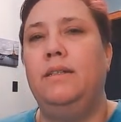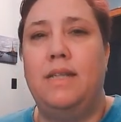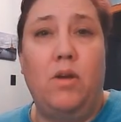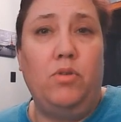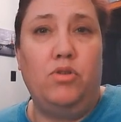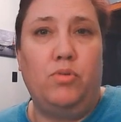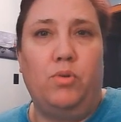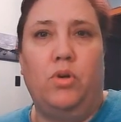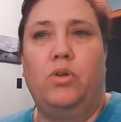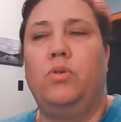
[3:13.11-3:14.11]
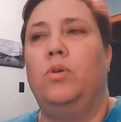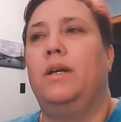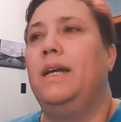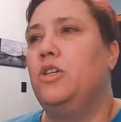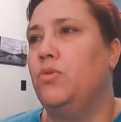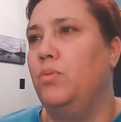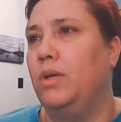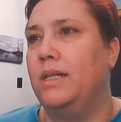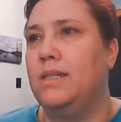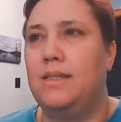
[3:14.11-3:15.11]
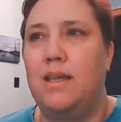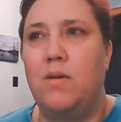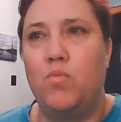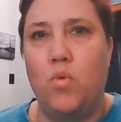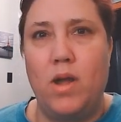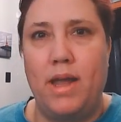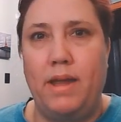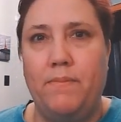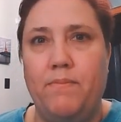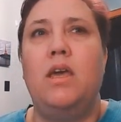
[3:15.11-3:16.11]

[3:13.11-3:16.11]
download your book or get your book in some way,